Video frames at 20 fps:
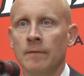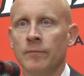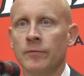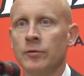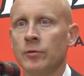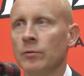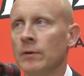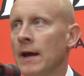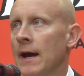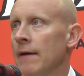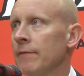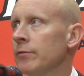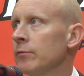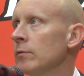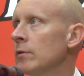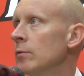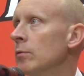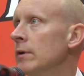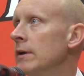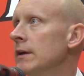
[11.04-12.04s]

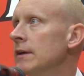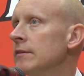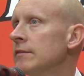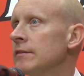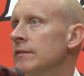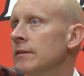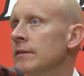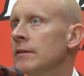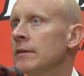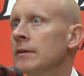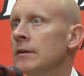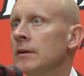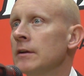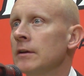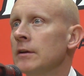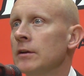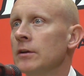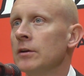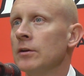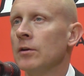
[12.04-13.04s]
2.5-3 weeks, and
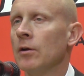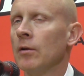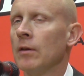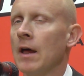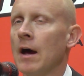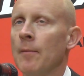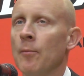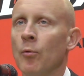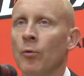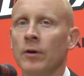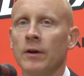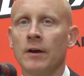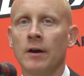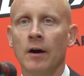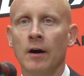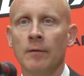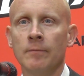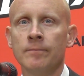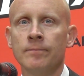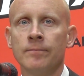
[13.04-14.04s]
you know, a lot more to
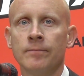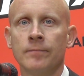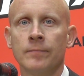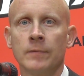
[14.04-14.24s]
come.